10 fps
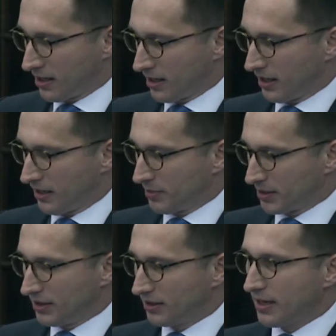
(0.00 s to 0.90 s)

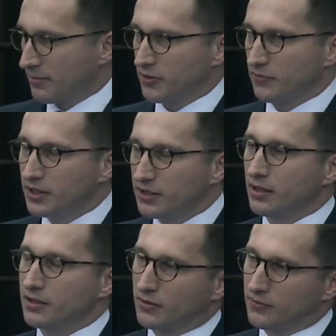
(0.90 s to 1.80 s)
But in terms of
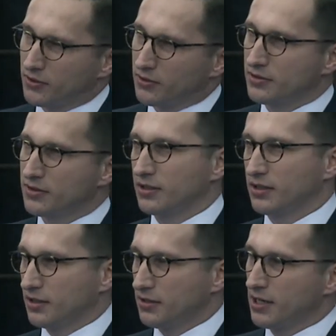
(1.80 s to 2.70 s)
details, of course,
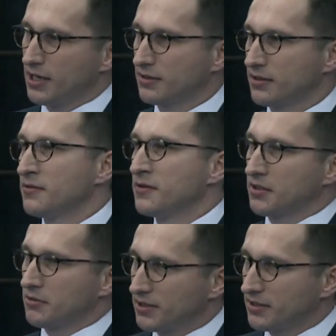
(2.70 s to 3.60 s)
in the US,
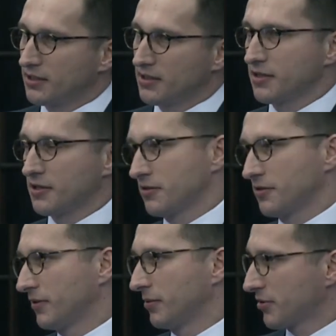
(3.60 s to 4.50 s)
there will be certain sections
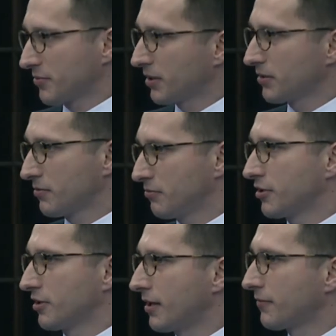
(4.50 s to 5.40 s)
of the prospectus
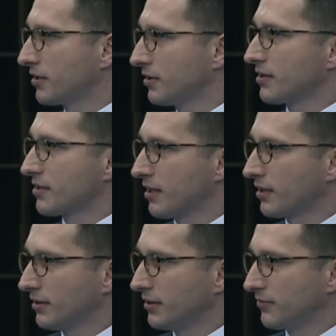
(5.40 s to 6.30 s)
which are drafted in a
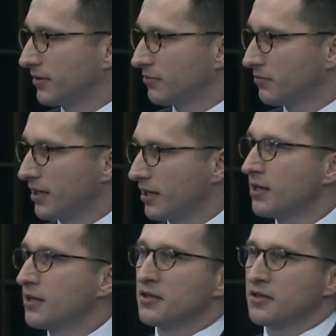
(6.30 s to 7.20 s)
slightly different way,
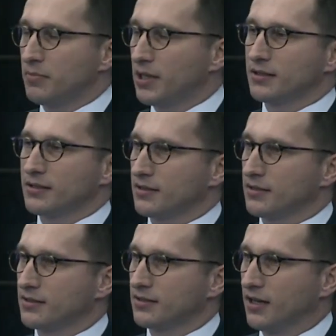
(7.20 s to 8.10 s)
but this
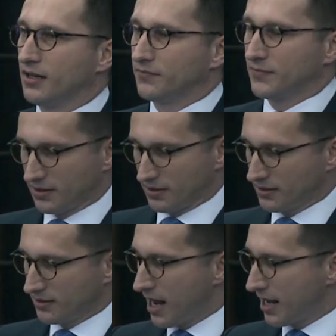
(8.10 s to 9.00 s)
is
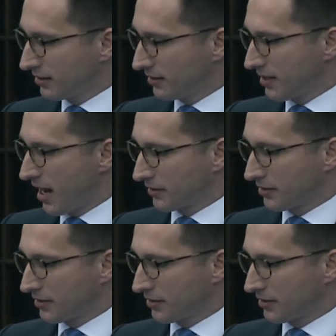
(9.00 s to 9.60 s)
not that